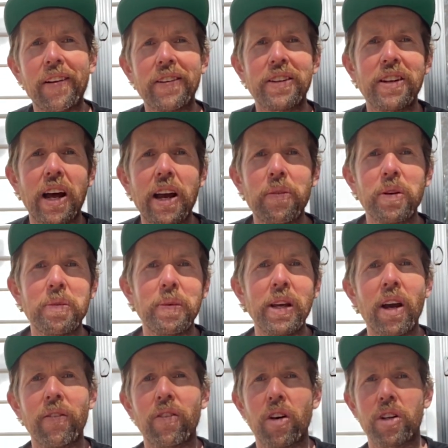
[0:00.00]
today with me
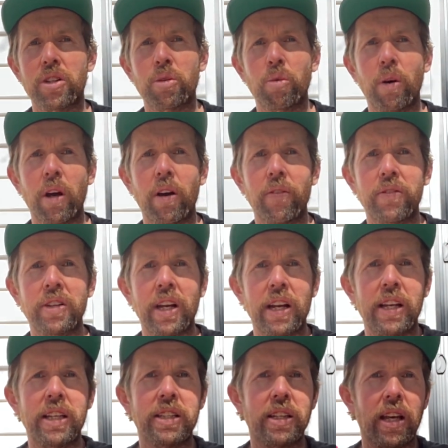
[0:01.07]
I've got 12
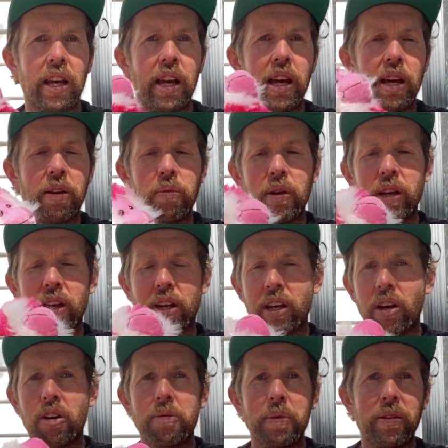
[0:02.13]
teddies and we're going to
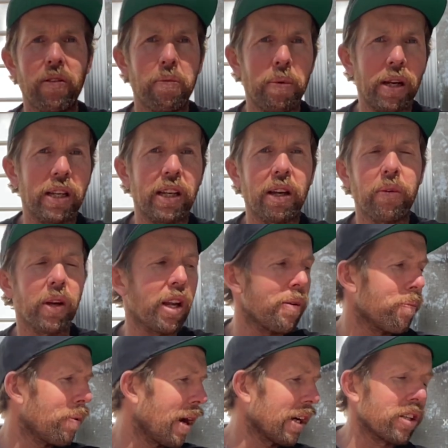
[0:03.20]
go on a bit of a picnic and we're going to
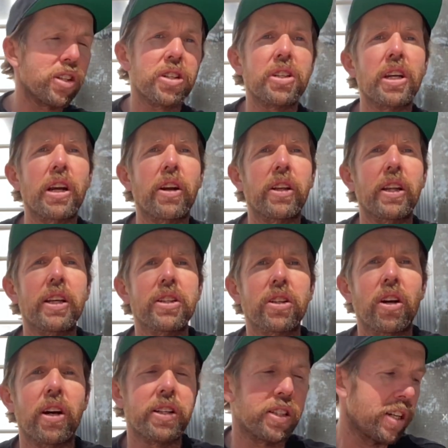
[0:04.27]
practice sharing these
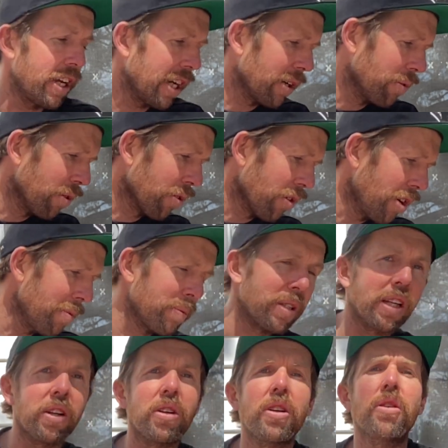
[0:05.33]
guys into equal groups
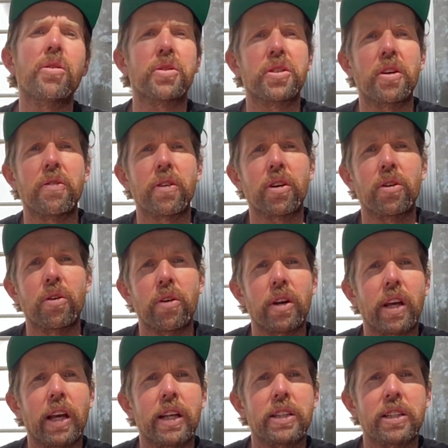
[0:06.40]
and then also
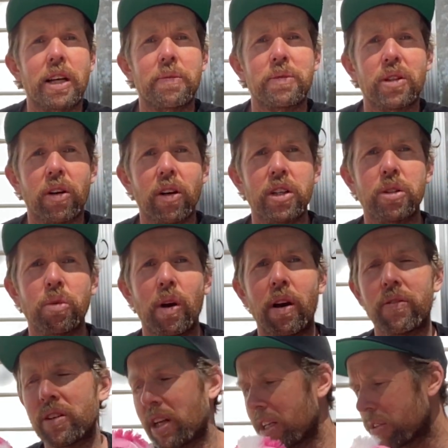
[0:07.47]
recording our sums. So I've got
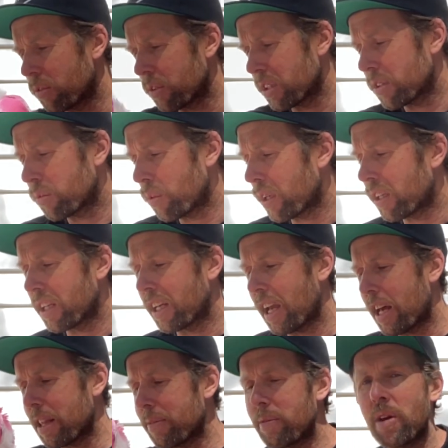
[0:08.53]
12 teddies. We'll just quickly
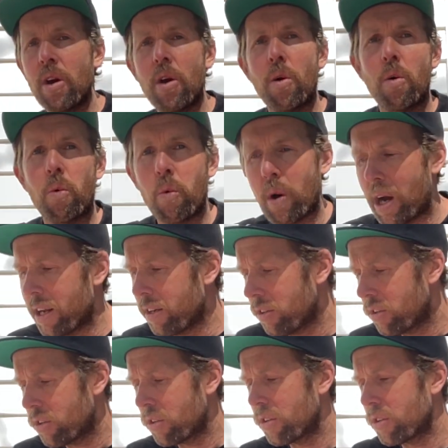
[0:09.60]
count them. 1,
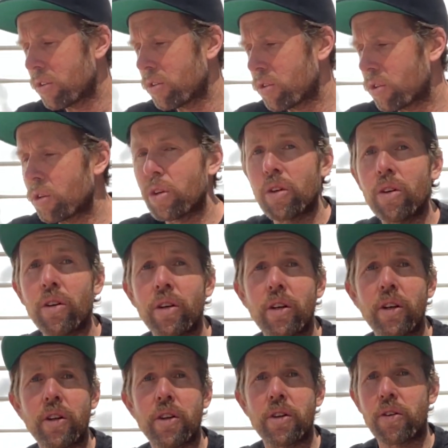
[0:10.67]
2,
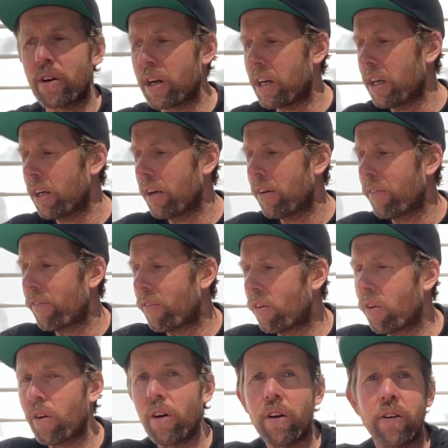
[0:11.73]
3,
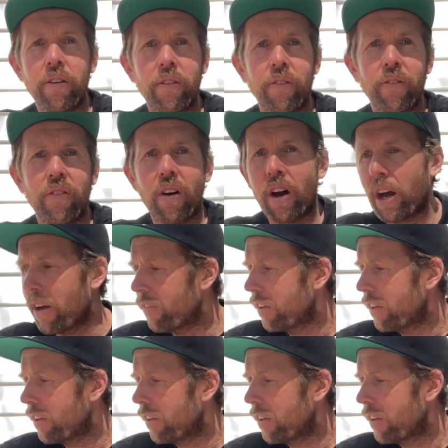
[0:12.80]
4, 5,